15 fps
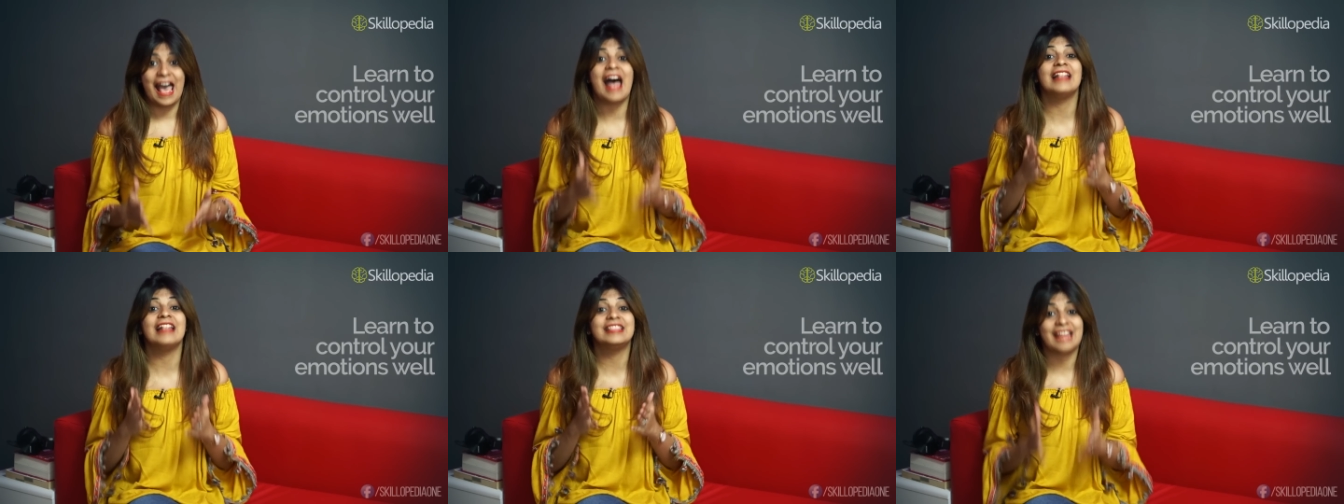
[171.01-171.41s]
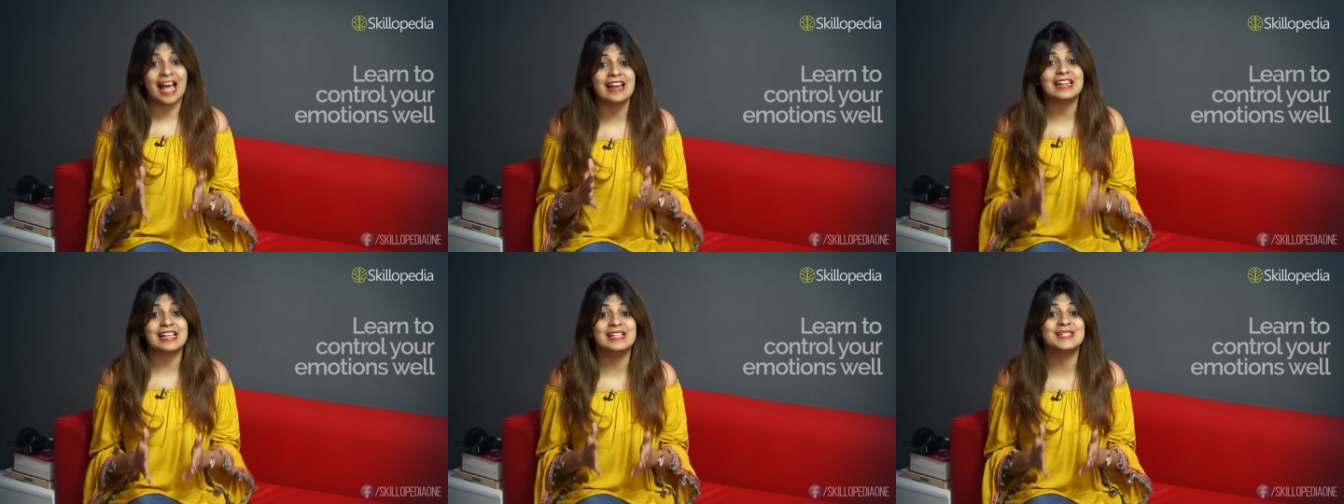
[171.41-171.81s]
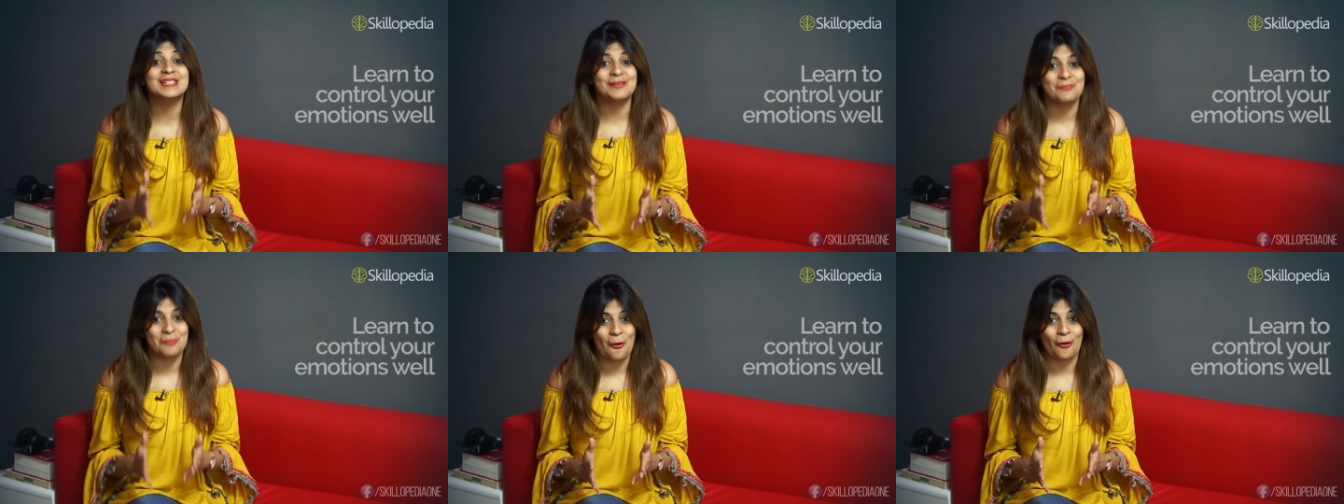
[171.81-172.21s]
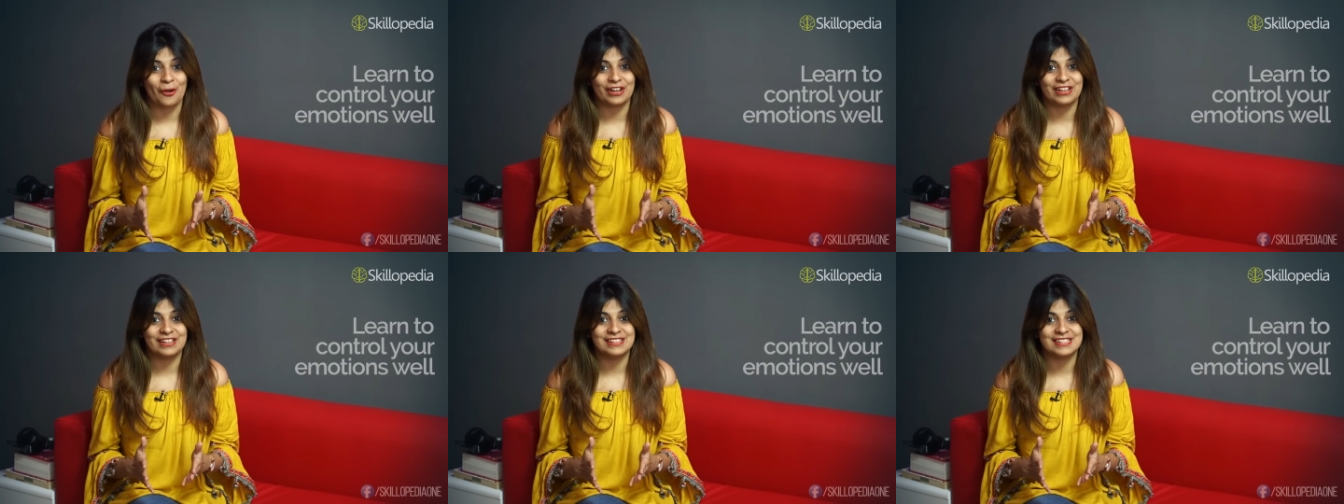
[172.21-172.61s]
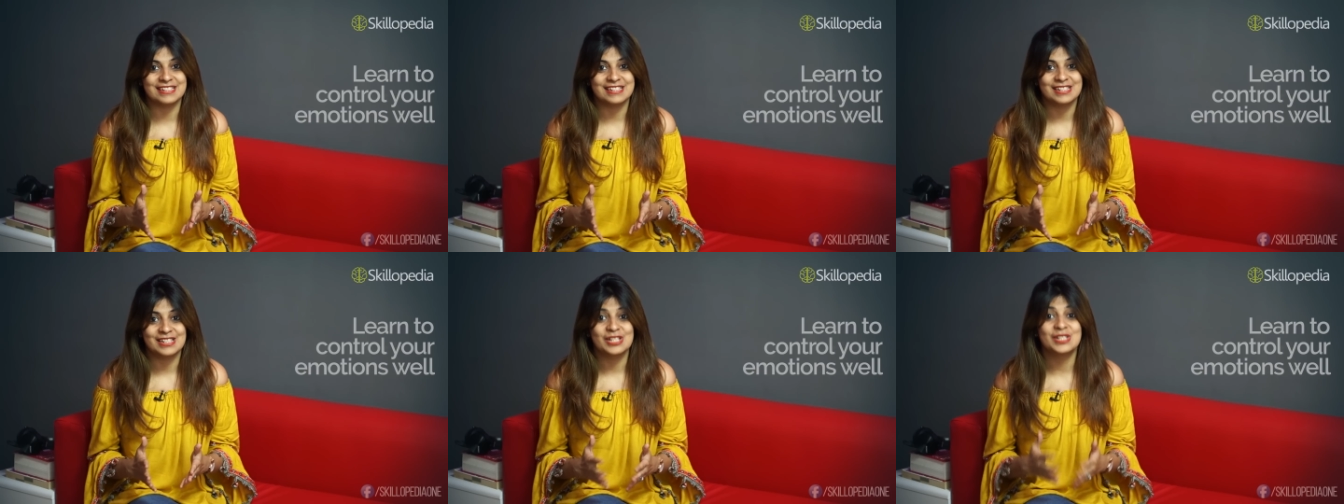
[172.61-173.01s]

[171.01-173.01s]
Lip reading: And that is important.